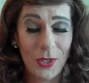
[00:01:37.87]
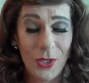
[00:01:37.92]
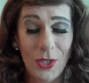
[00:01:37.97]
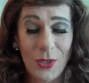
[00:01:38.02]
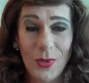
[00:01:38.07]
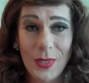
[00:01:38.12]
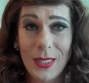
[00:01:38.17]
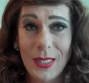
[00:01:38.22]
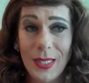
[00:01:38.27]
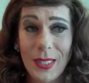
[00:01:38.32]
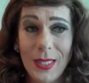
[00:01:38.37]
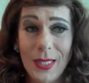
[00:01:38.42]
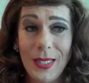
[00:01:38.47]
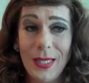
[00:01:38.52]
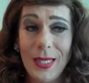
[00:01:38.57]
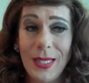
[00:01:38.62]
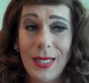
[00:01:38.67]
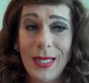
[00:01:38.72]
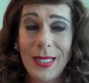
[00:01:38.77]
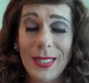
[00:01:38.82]
She was
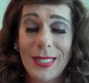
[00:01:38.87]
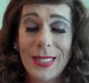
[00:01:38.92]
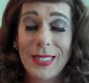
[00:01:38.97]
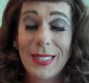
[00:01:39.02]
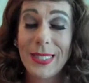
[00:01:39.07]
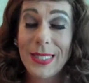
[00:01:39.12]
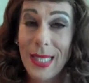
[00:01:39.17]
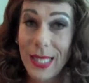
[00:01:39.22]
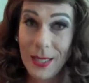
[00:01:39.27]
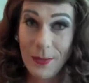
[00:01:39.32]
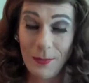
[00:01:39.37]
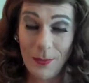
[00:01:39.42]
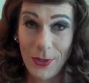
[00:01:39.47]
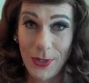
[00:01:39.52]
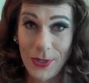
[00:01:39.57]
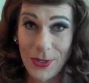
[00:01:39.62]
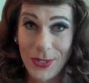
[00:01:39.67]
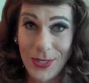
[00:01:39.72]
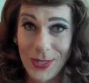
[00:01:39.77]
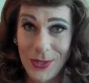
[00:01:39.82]
a sick
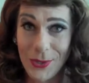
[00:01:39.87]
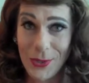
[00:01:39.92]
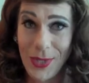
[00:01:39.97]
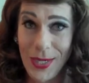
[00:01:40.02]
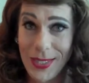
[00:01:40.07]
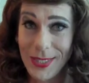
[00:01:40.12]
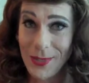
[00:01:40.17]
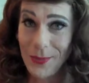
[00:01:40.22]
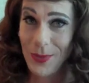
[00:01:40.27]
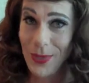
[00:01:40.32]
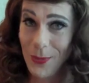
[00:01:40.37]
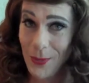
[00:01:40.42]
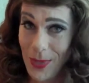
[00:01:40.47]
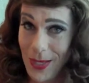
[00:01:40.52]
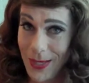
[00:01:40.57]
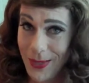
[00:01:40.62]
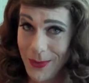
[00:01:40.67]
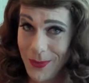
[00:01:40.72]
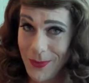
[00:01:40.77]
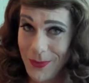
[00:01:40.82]
person trying to be
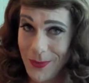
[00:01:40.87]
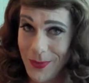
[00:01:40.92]
well.